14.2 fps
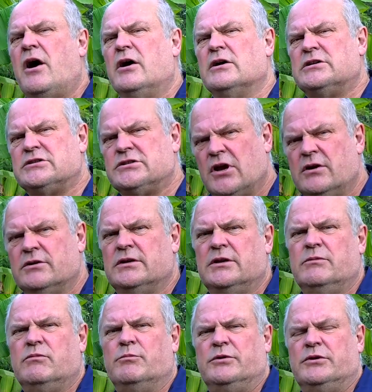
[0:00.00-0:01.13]
I certainly
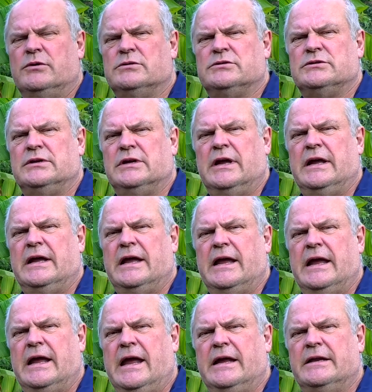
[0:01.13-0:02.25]
won't be using it
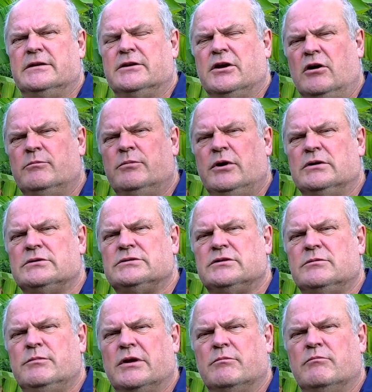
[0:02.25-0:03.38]
in compost
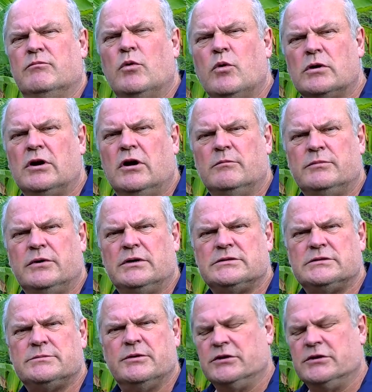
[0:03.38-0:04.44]
to make more compost,